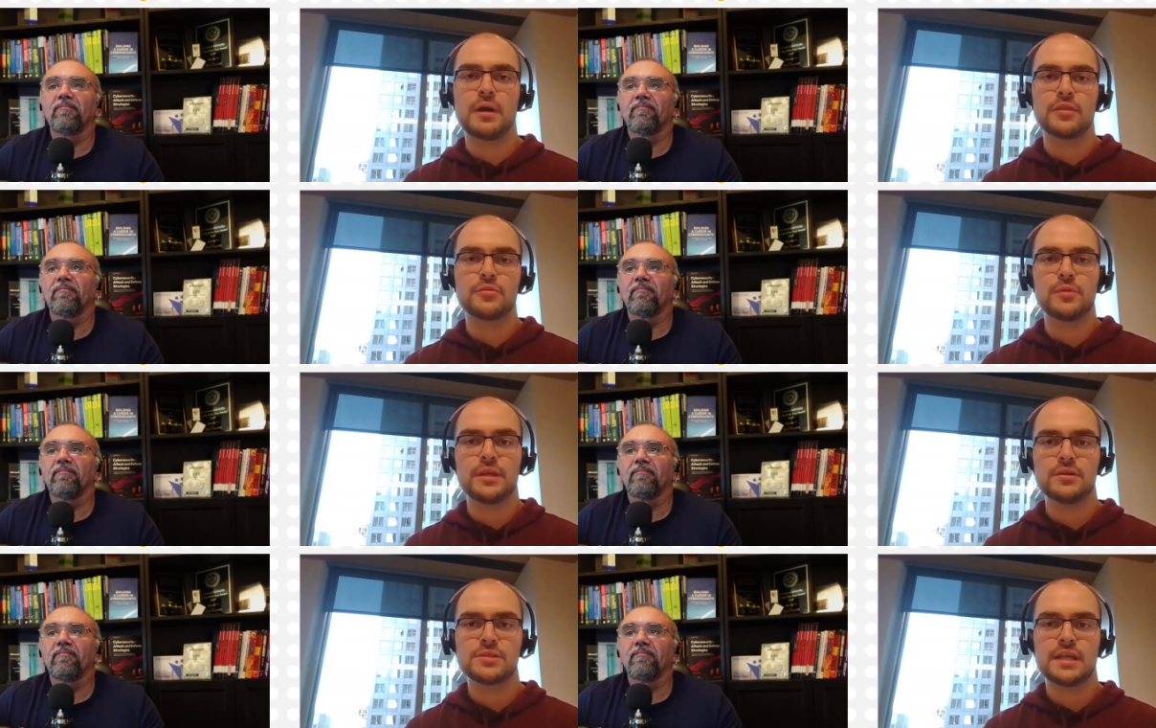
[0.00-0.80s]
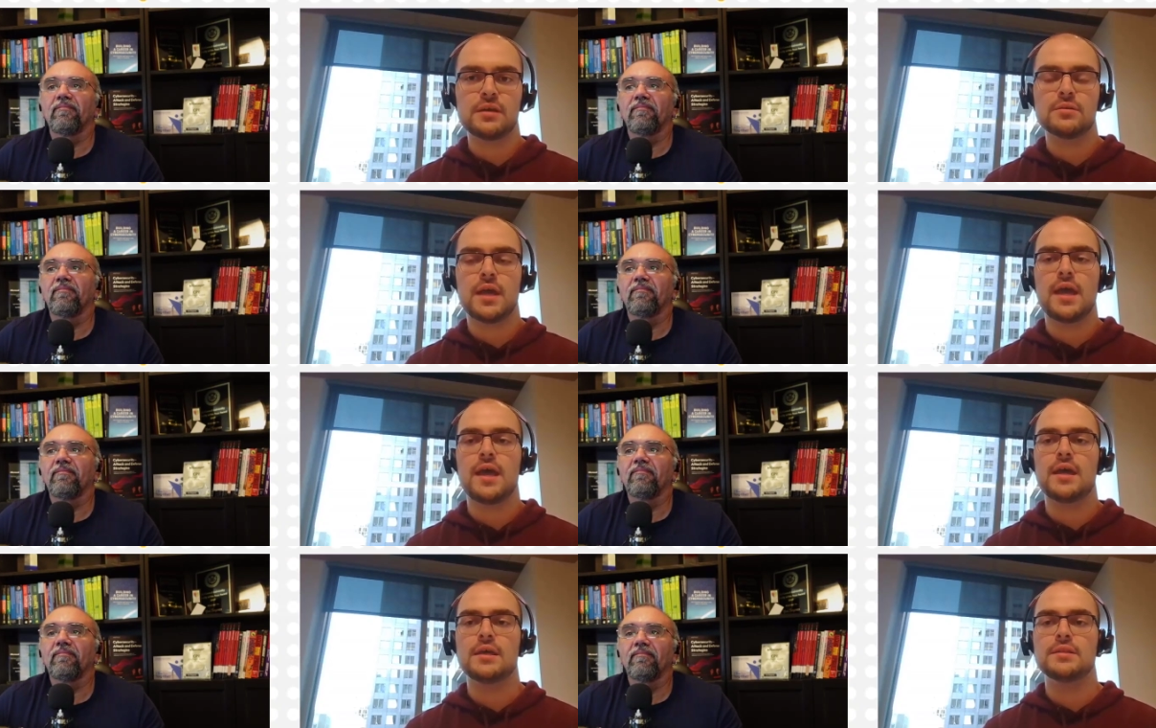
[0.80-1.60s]
Speaker 1: for about three years now,
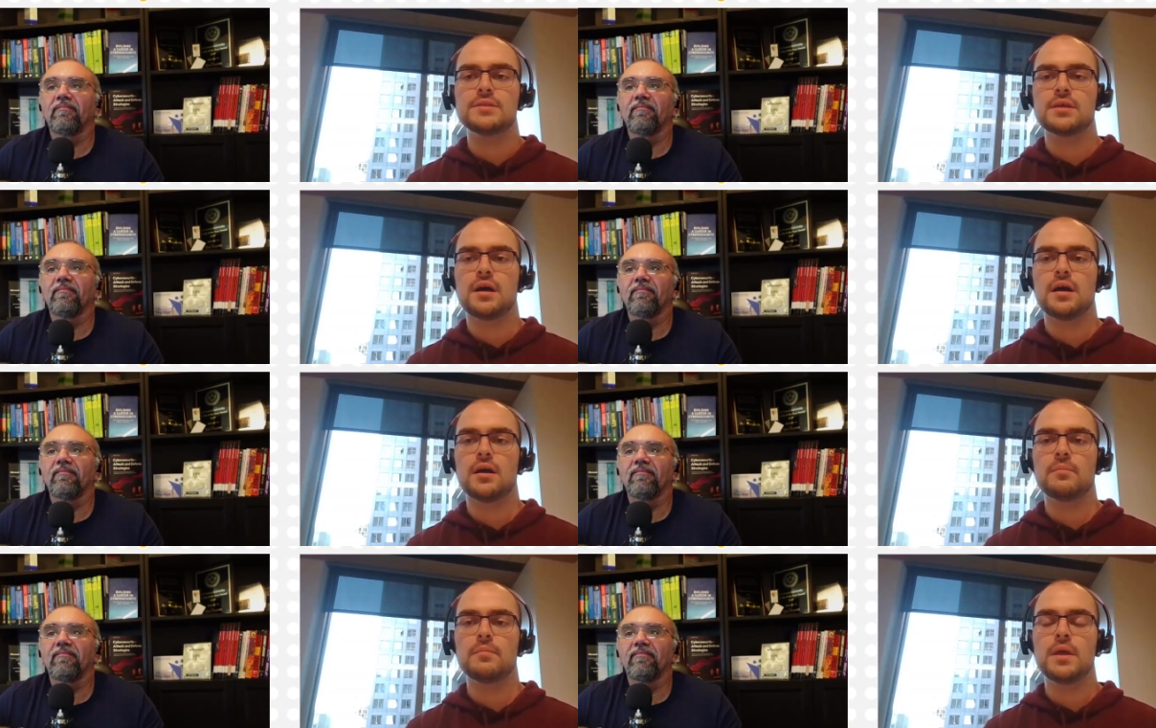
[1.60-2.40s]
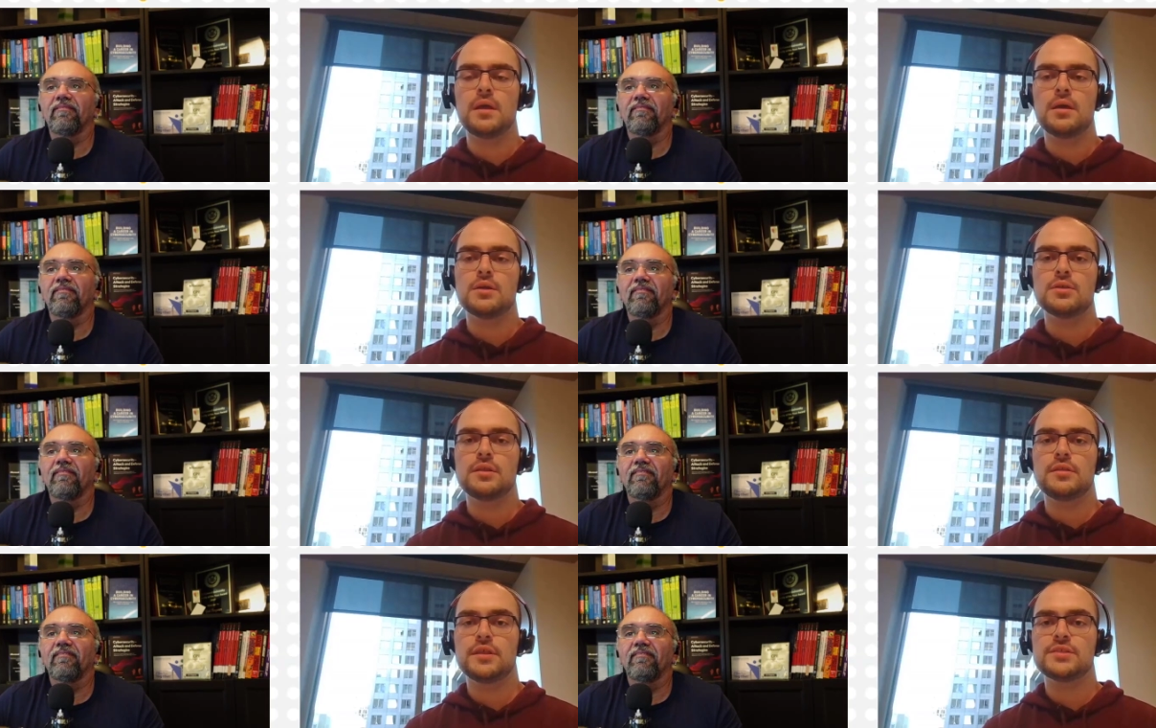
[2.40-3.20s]
and um,
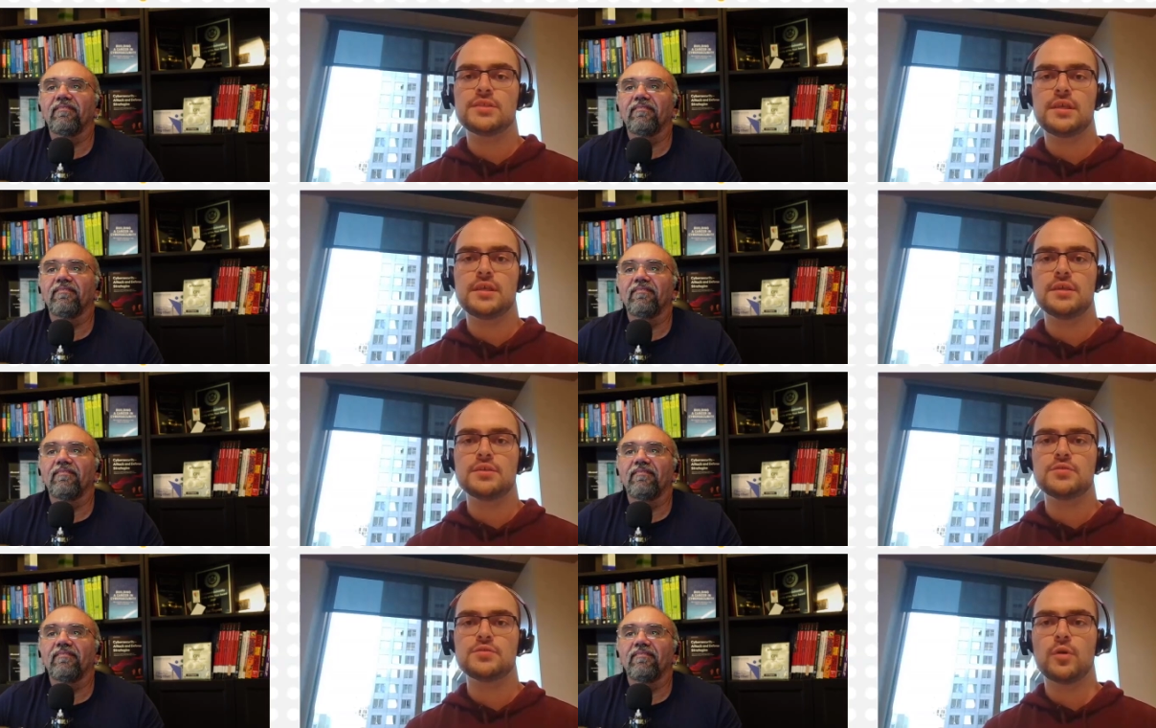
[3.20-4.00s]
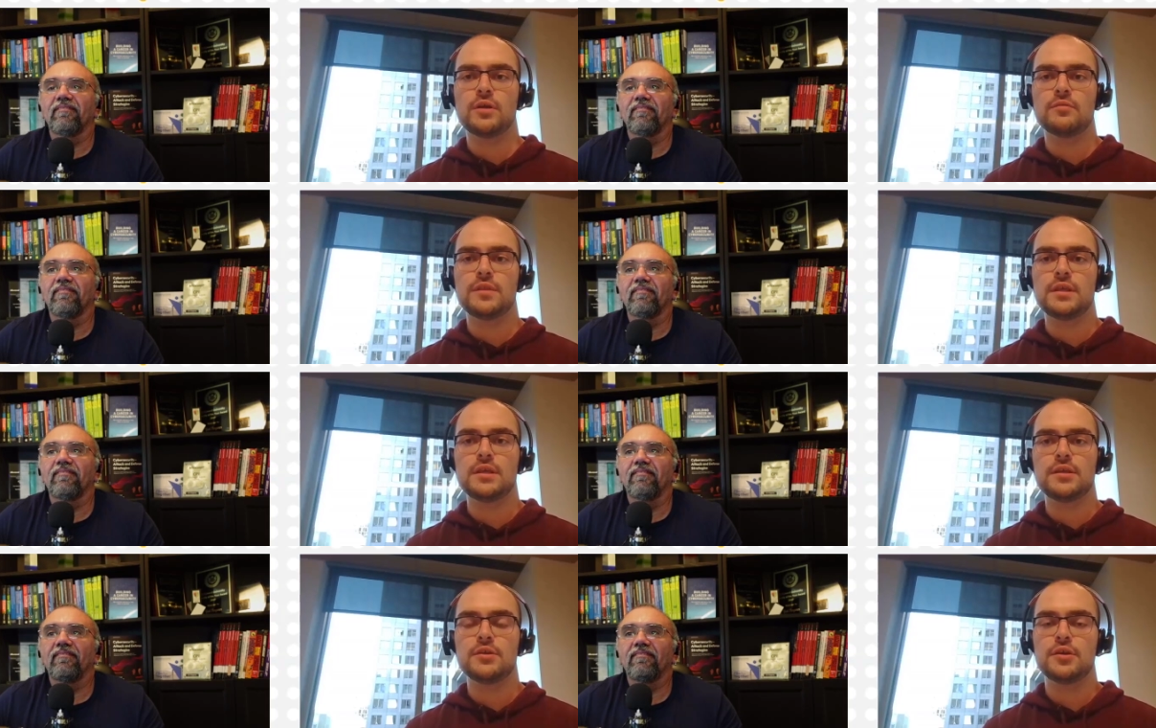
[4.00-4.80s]
this is one of
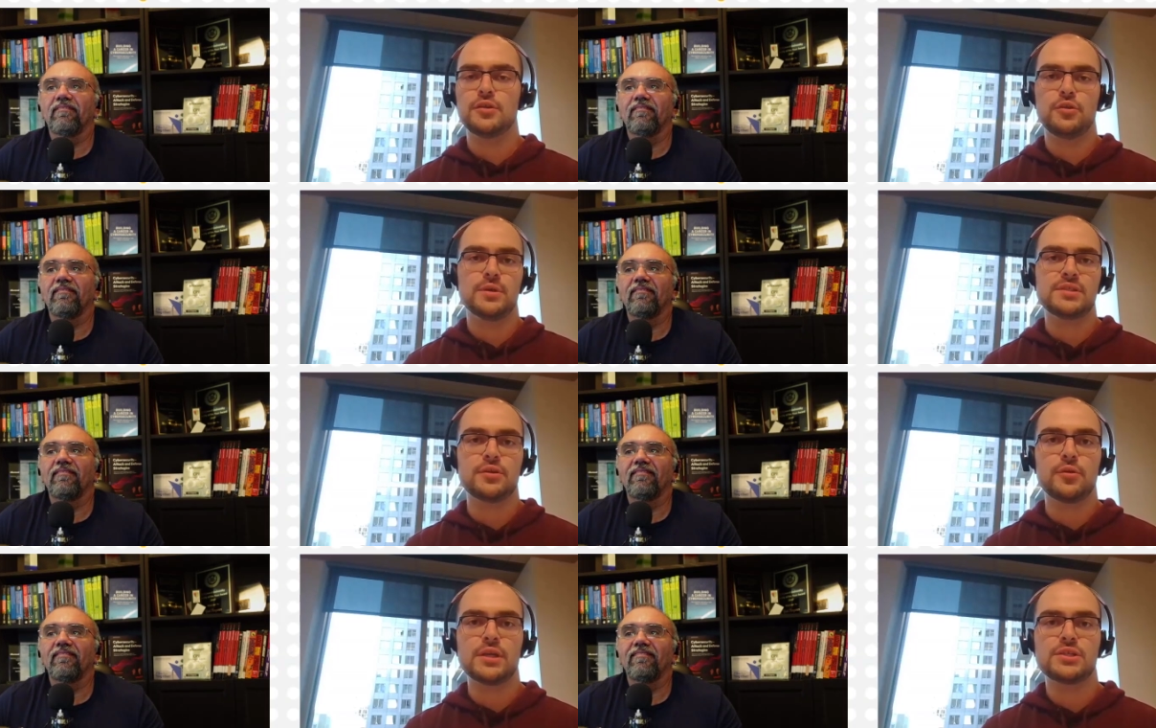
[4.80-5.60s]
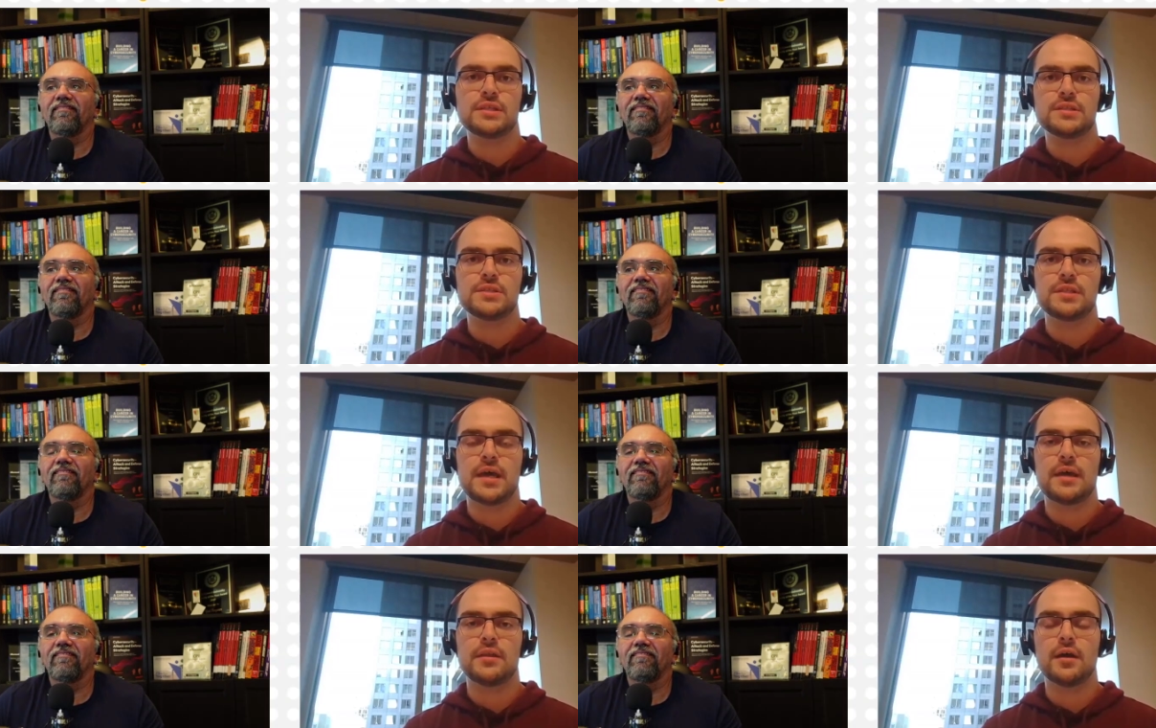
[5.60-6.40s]
the newest integrations
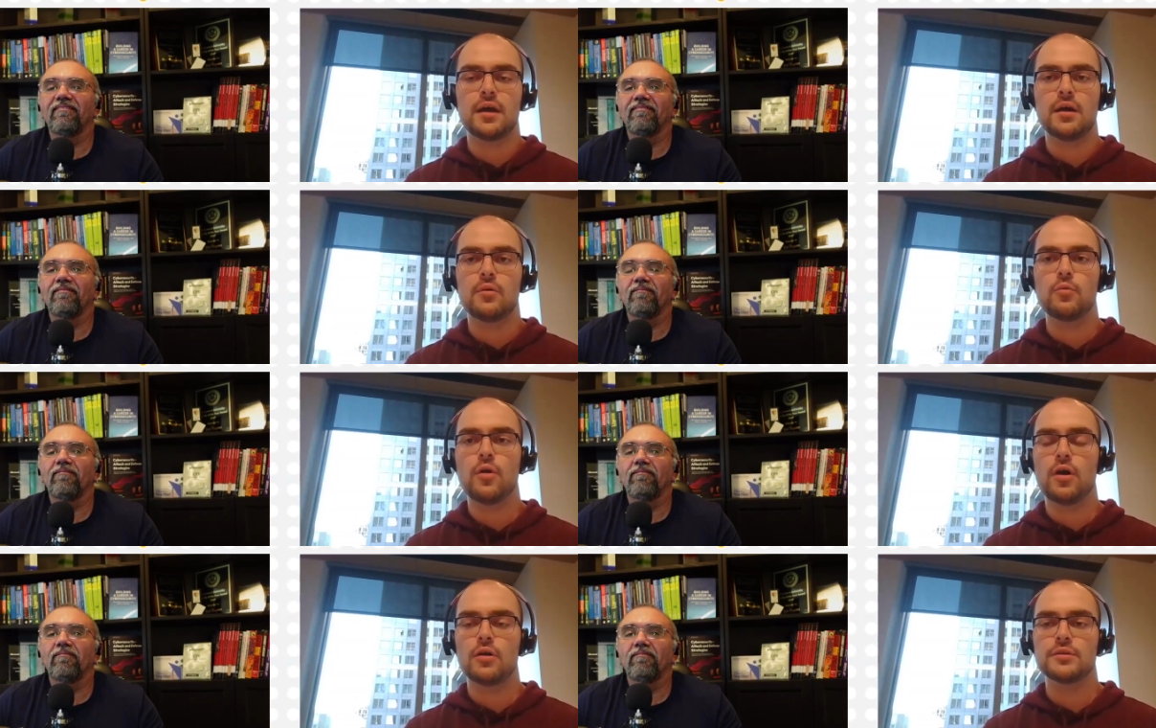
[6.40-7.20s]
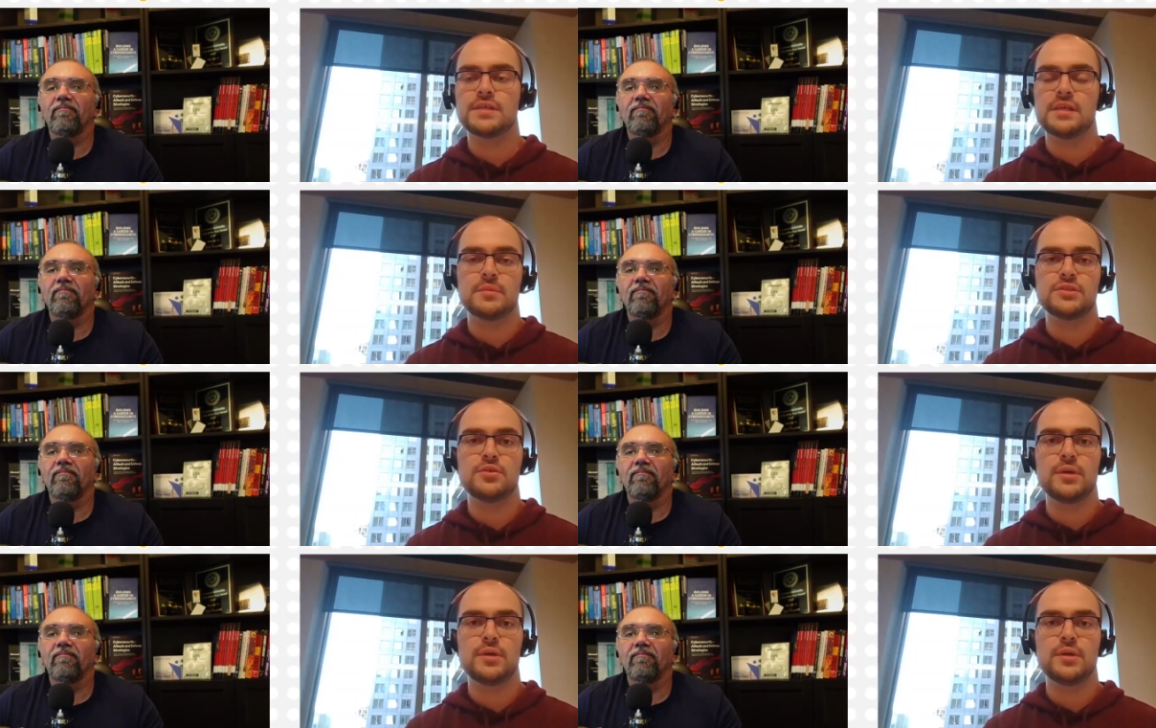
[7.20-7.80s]
that uh, our team is